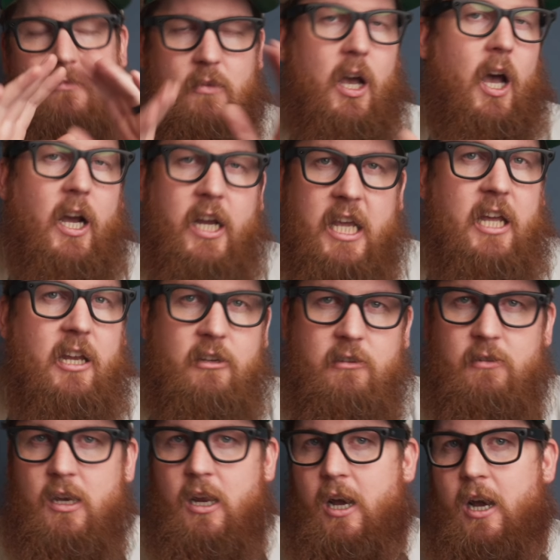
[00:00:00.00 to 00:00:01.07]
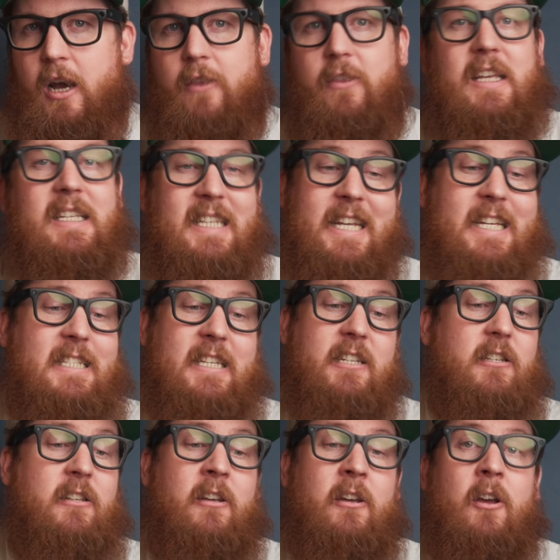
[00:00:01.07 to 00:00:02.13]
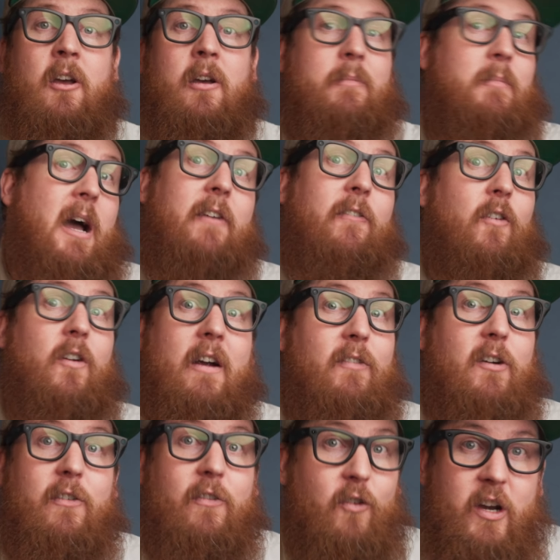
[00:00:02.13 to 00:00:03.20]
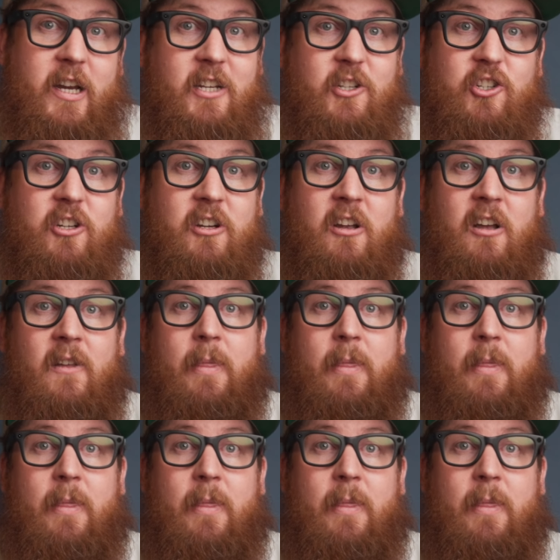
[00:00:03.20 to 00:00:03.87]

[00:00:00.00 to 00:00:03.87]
Again, this isn't my forever fridge.